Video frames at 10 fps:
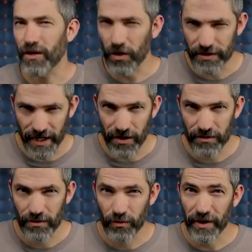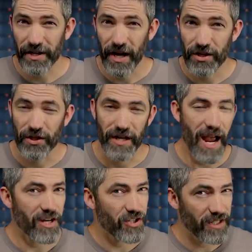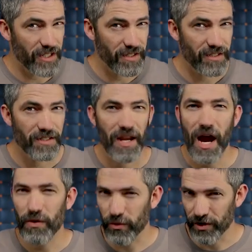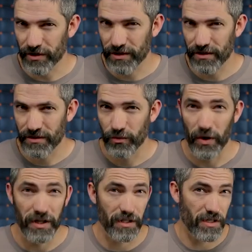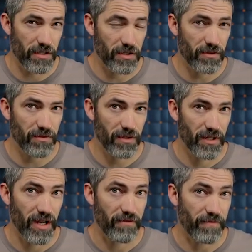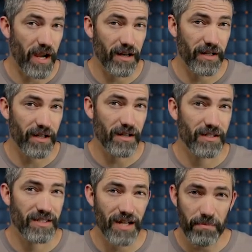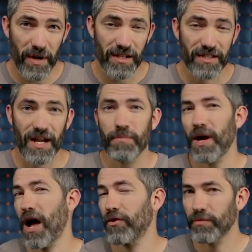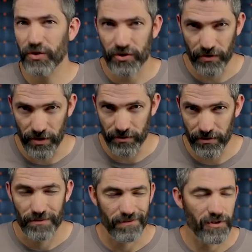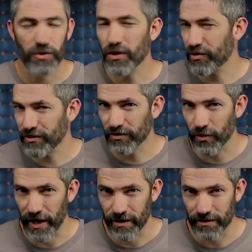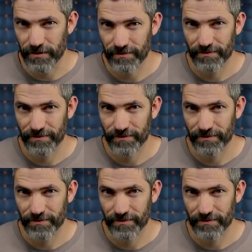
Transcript: it all down, what an agent actually is, how it works, what it can do, and finally, step by step, how to build your own. No coding required.